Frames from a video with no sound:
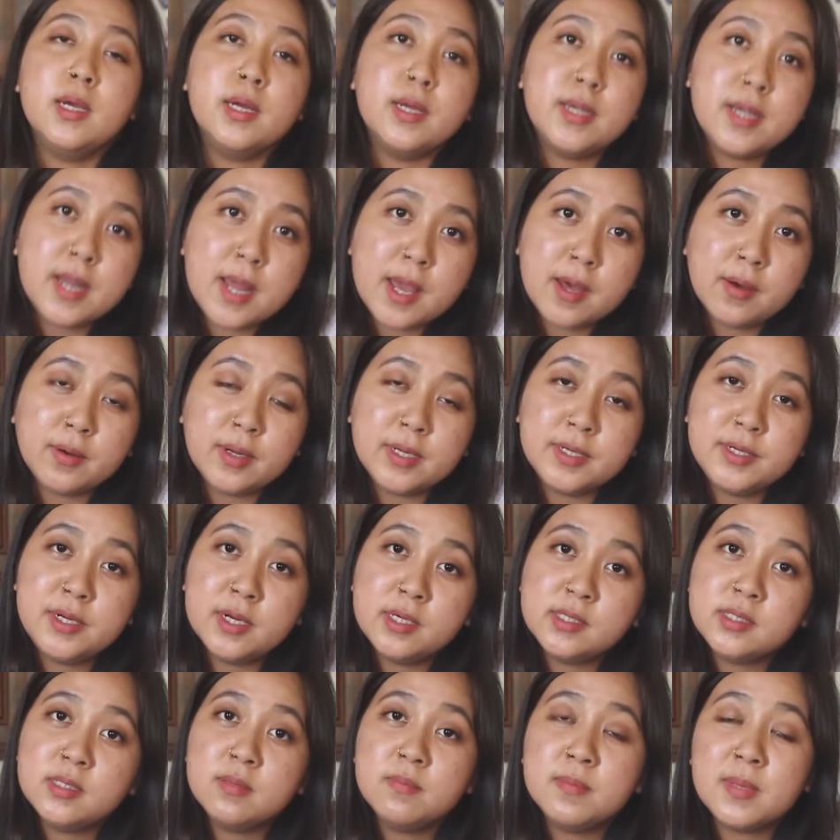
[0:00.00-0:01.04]
Now, it
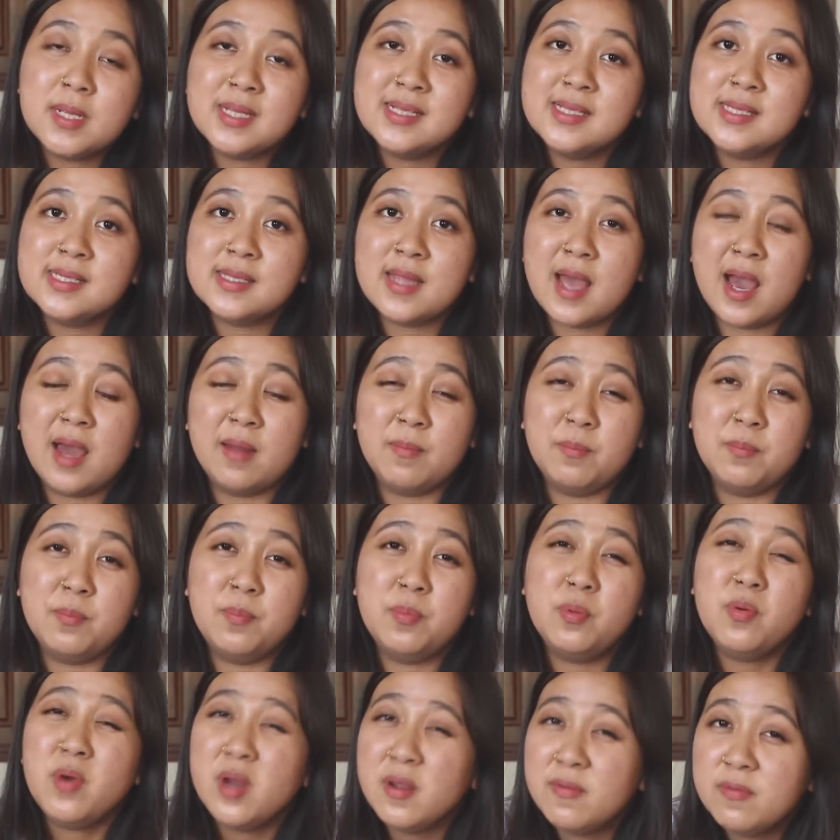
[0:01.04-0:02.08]
doesn't mean that
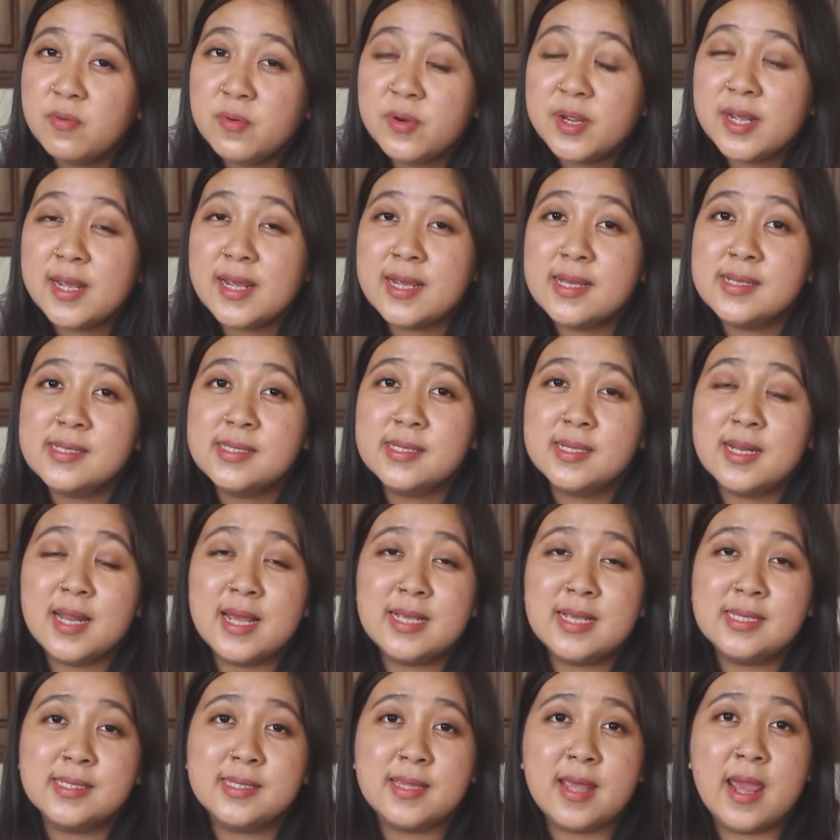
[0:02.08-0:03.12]
bravery is
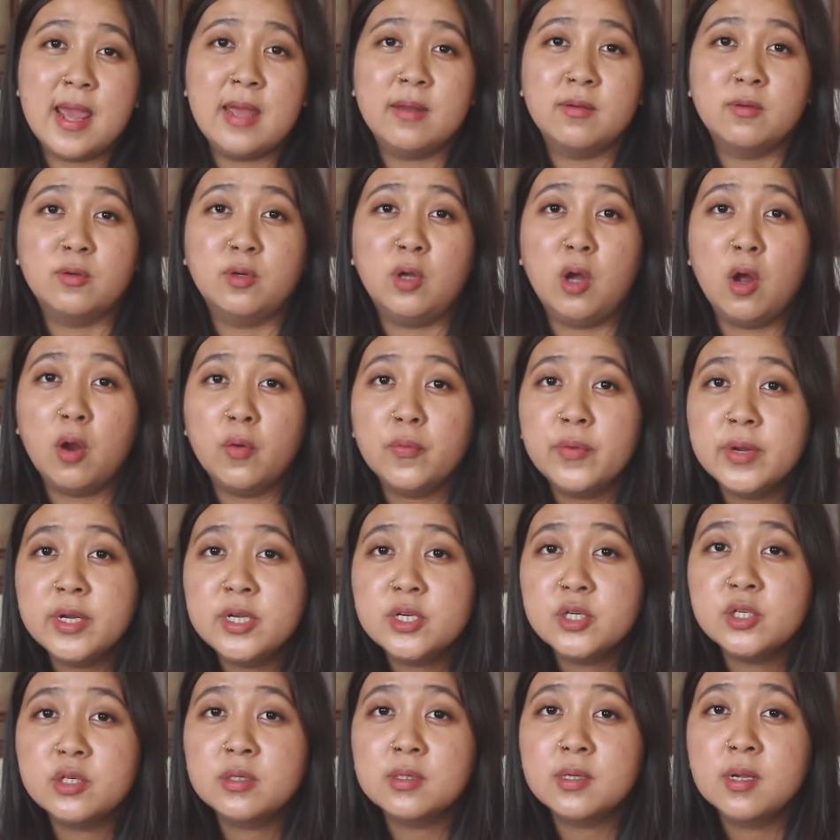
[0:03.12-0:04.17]
less than
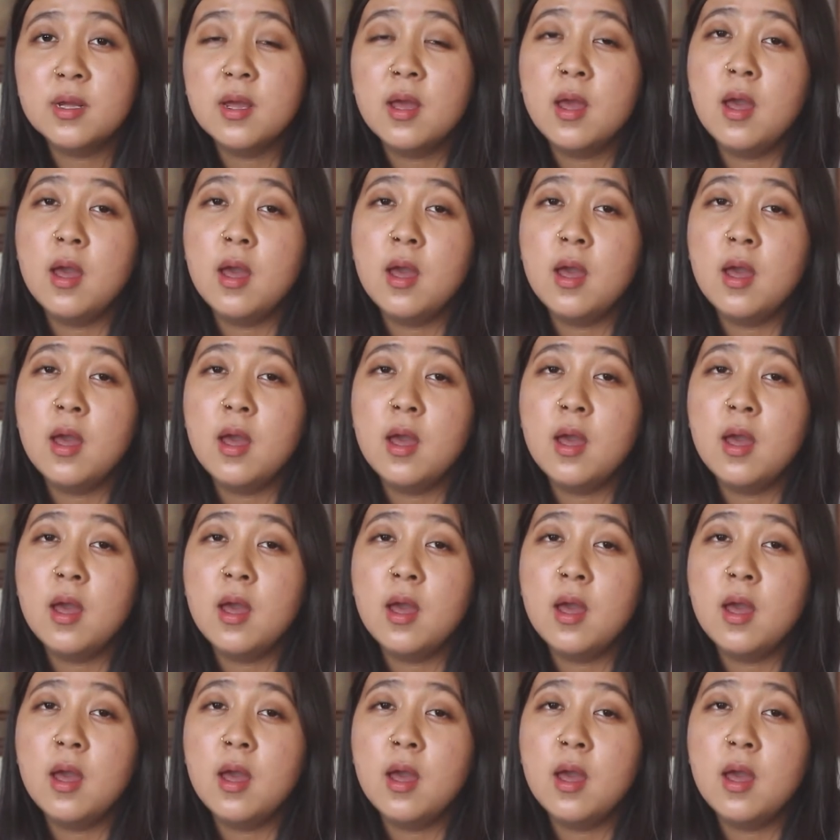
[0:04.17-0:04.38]
courage.